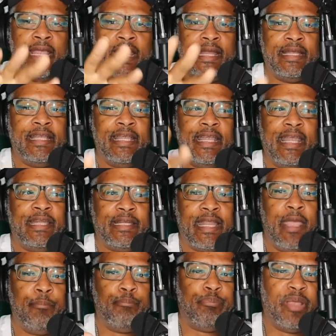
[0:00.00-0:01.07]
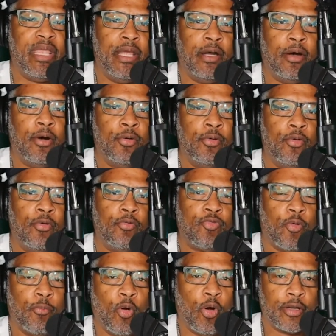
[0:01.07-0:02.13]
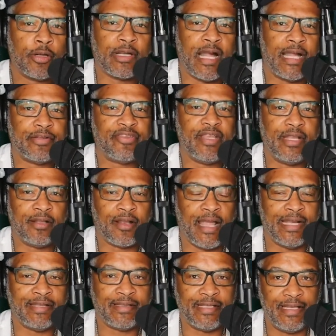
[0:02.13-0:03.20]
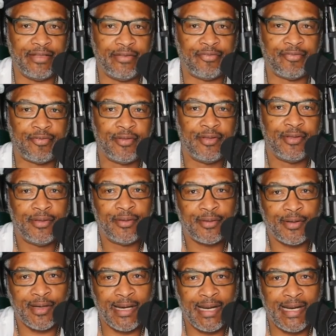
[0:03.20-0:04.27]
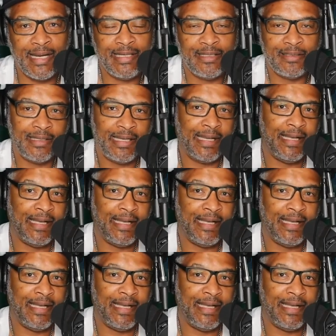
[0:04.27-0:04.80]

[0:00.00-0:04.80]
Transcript: and hit that bell for more content like this. All right?